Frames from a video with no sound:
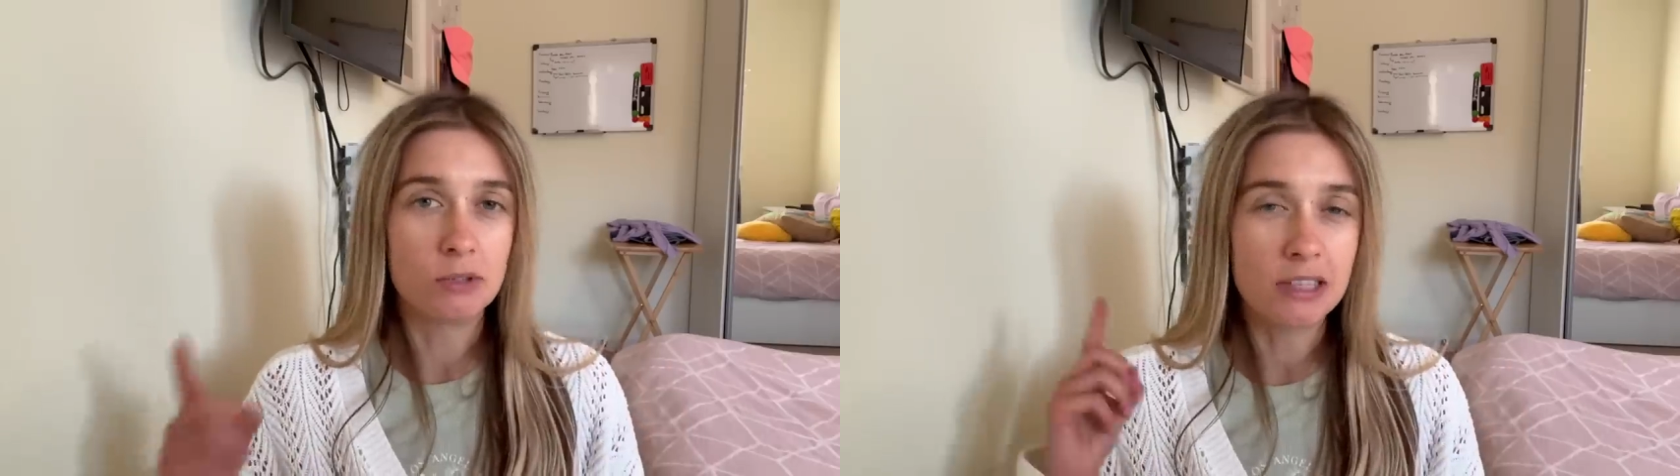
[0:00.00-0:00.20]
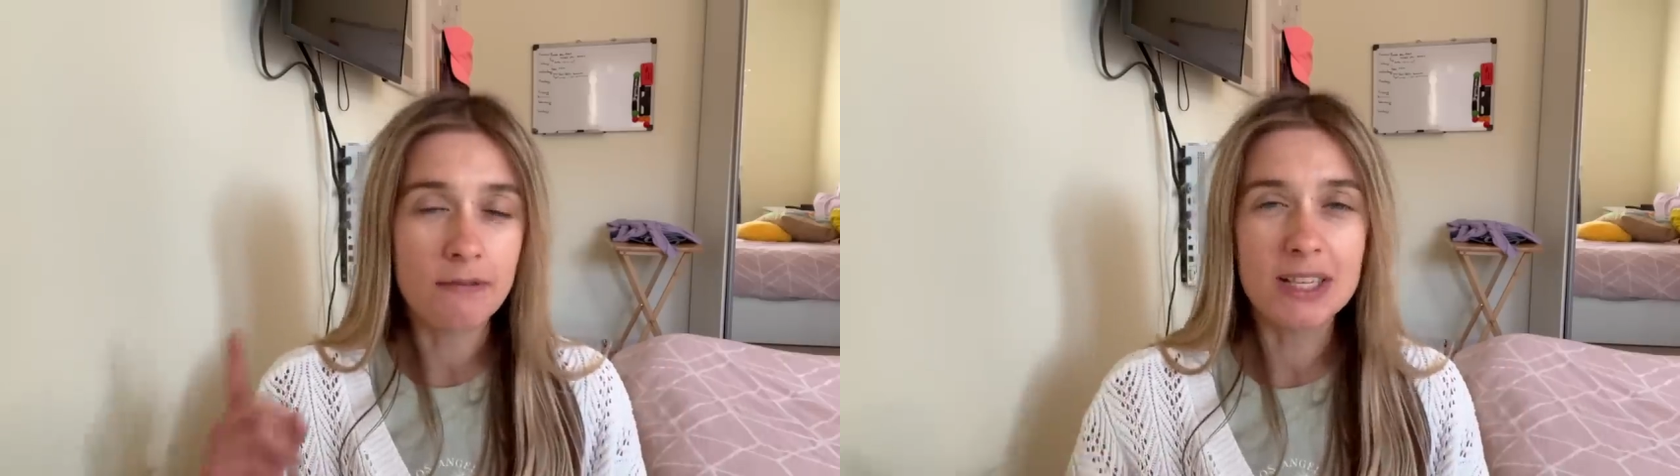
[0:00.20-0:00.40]

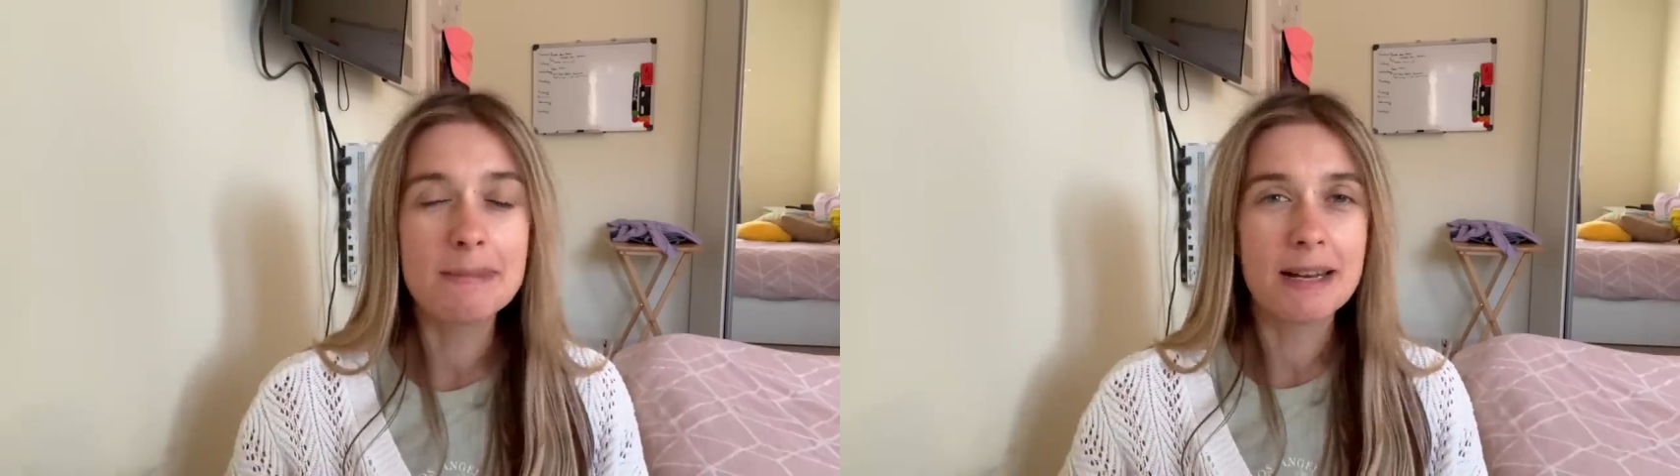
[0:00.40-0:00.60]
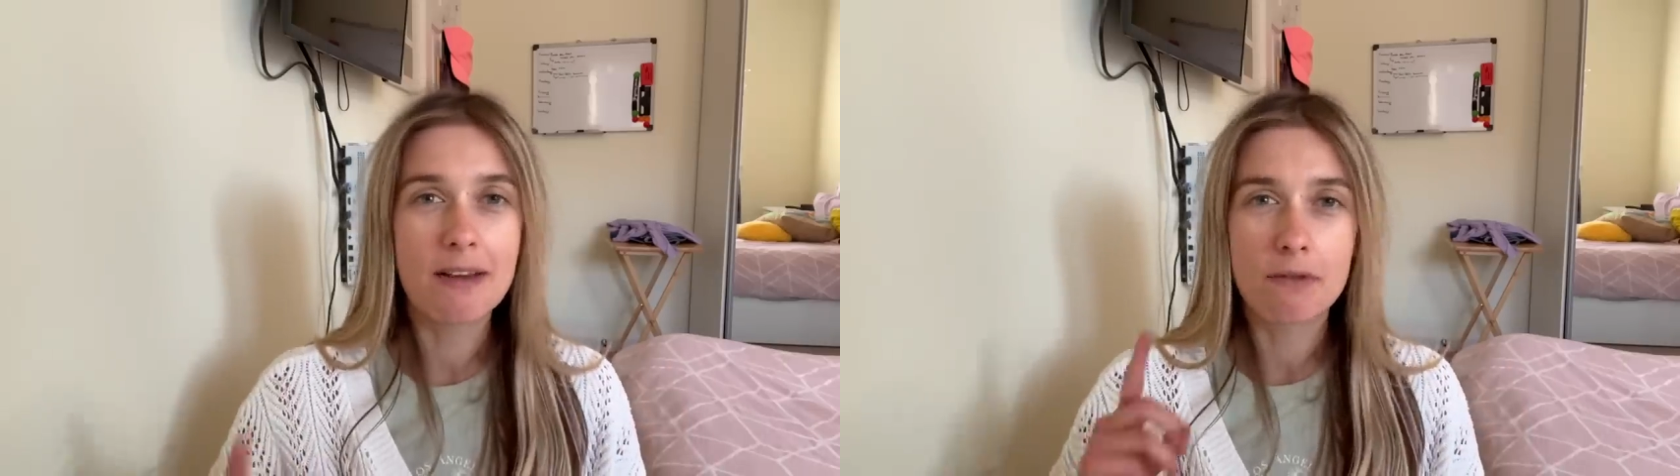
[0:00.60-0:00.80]
seventy
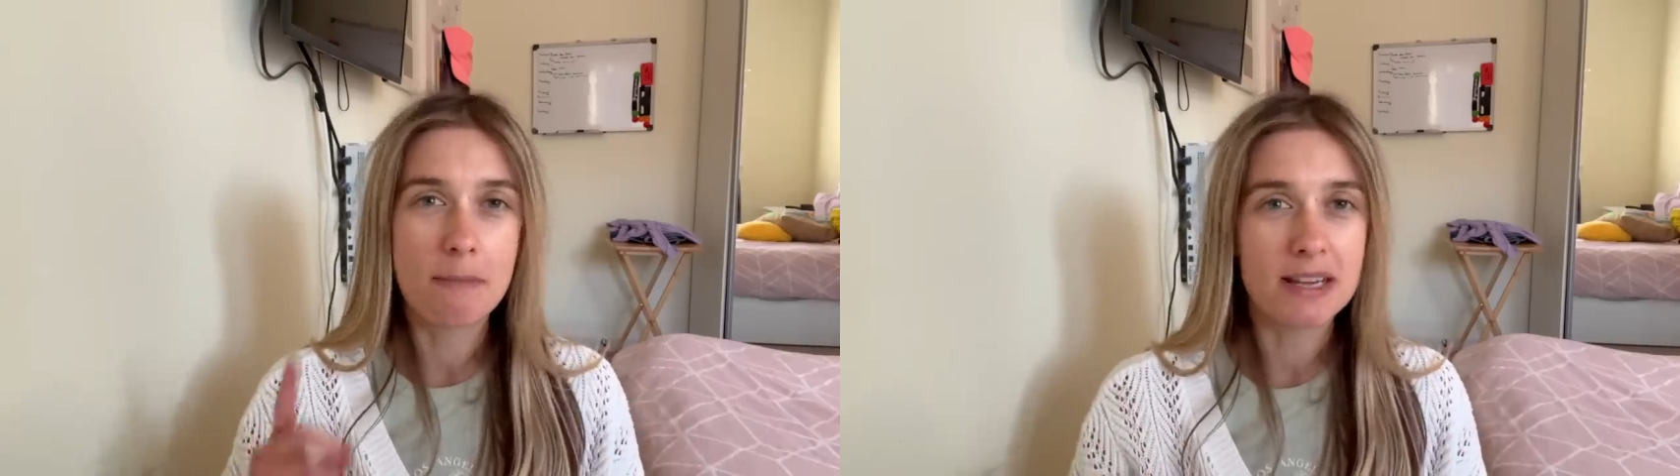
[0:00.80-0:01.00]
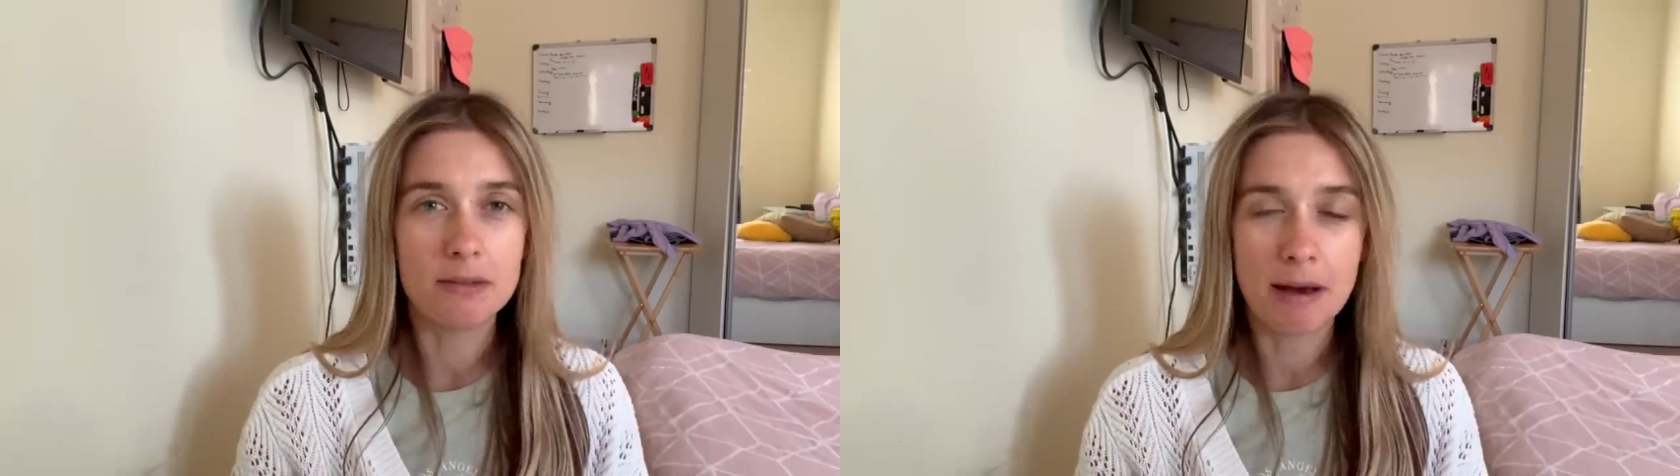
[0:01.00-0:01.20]
million for
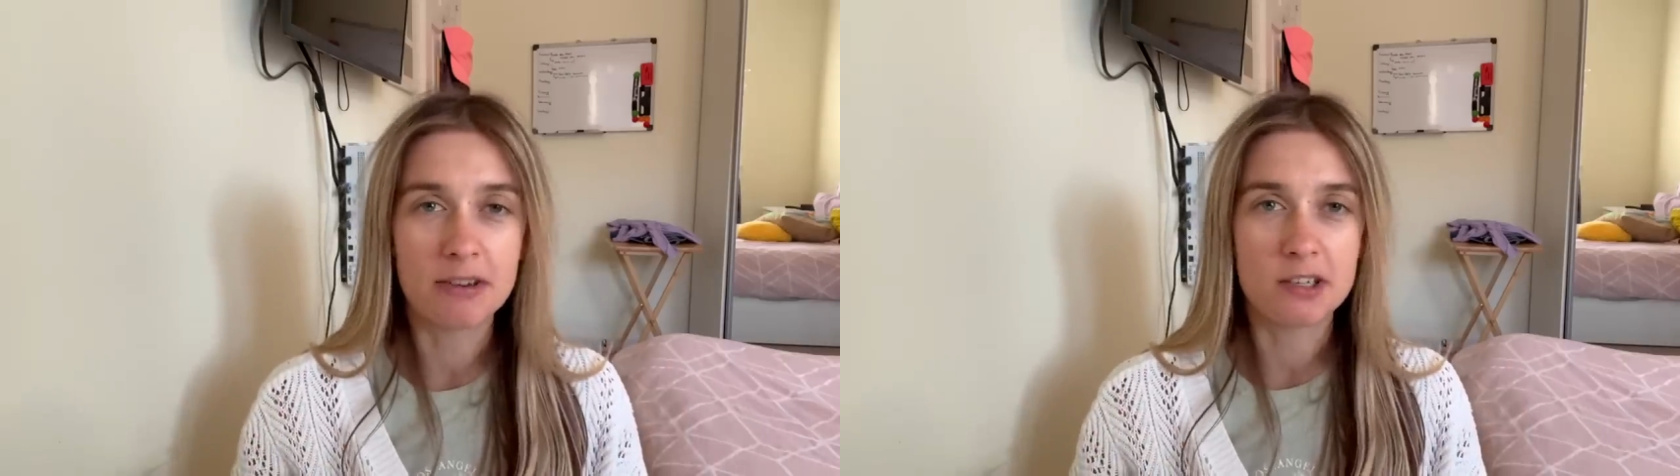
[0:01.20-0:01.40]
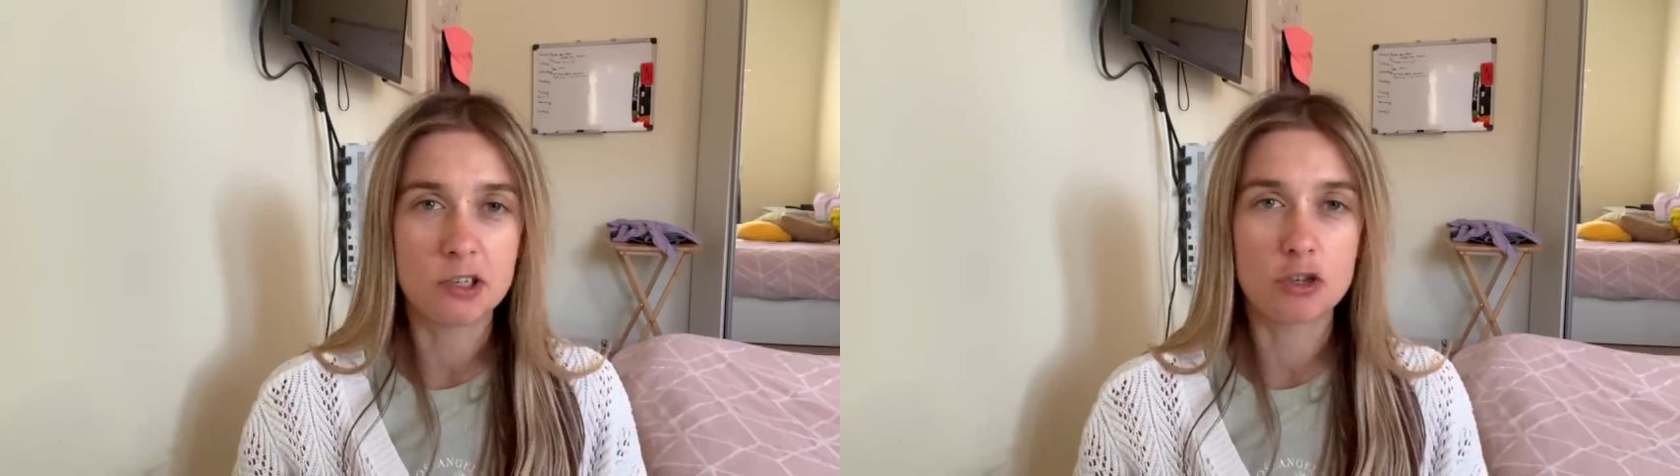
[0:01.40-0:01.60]
Mason Mount
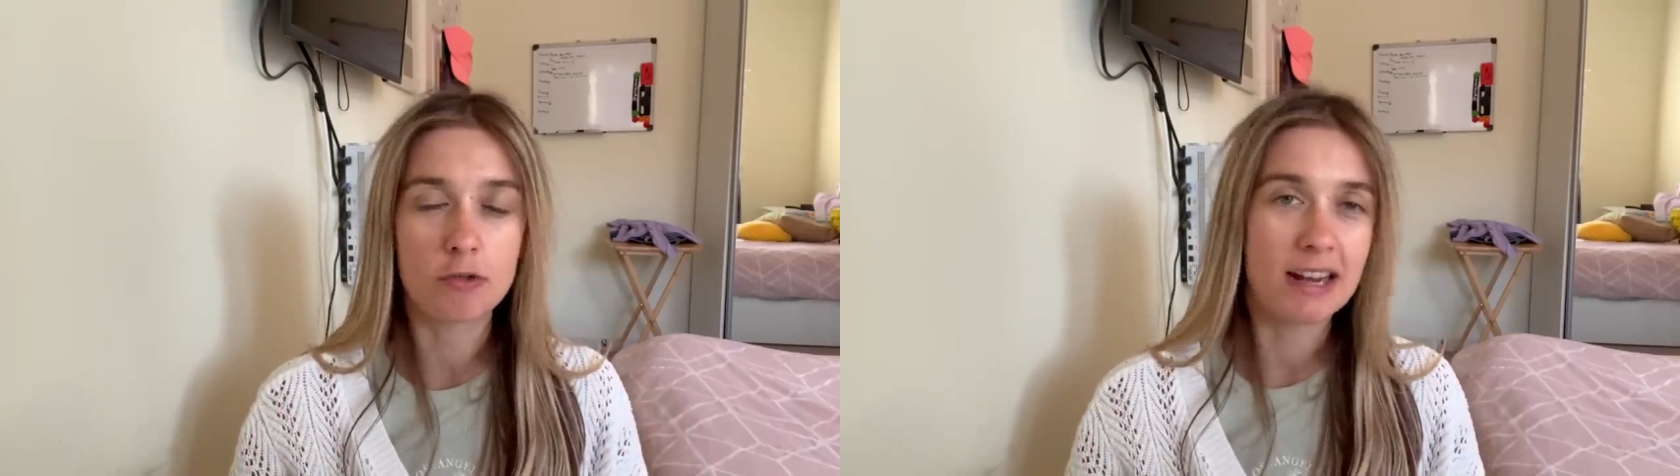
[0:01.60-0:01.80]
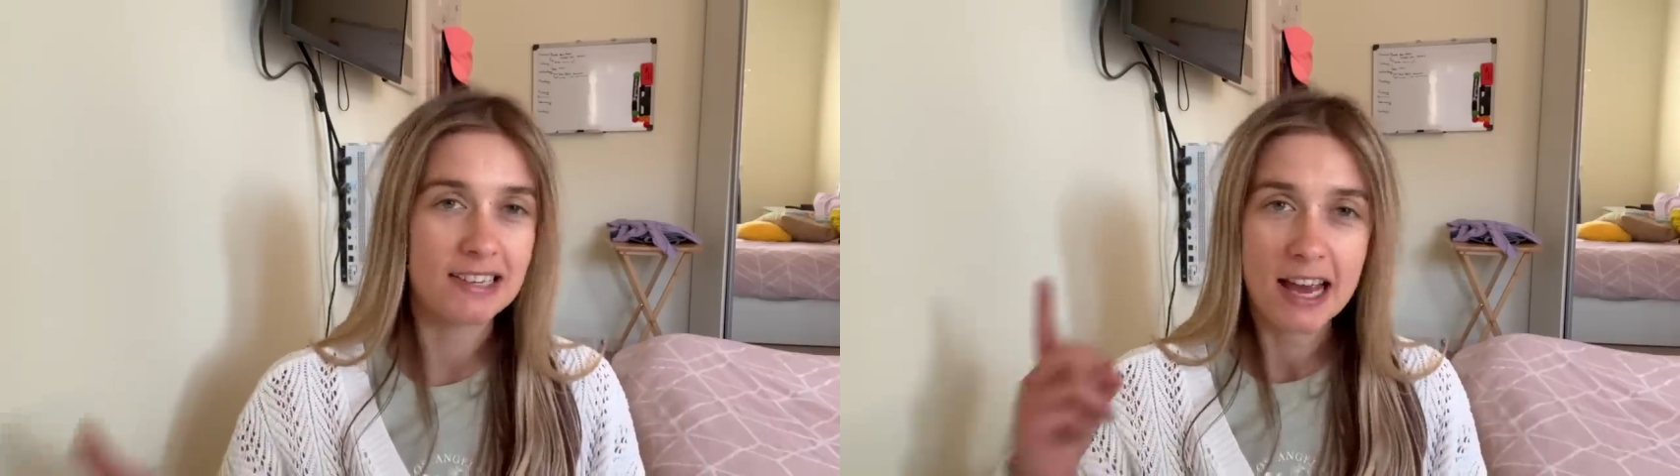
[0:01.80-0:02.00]
is a disgrace.